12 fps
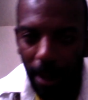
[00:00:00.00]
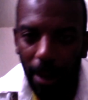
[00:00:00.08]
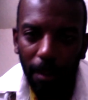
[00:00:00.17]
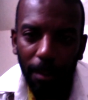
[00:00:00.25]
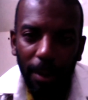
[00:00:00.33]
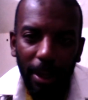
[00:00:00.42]

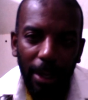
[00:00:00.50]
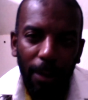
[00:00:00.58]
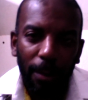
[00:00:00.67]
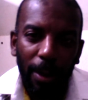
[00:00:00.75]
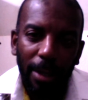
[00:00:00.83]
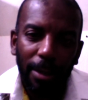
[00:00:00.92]
but
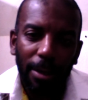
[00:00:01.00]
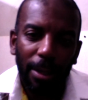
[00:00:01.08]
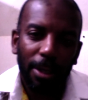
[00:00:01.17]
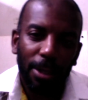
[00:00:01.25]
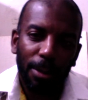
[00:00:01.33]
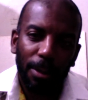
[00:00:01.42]
anyways, I
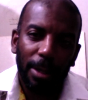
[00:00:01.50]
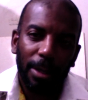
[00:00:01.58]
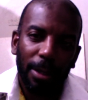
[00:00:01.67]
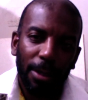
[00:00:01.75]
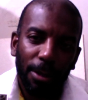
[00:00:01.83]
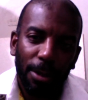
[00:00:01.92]
just wanted to
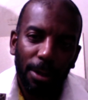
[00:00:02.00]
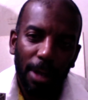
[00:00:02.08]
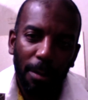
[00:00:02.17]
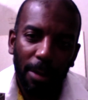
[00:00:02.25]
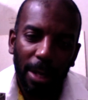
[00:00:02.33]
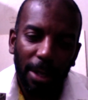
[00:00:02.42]
just update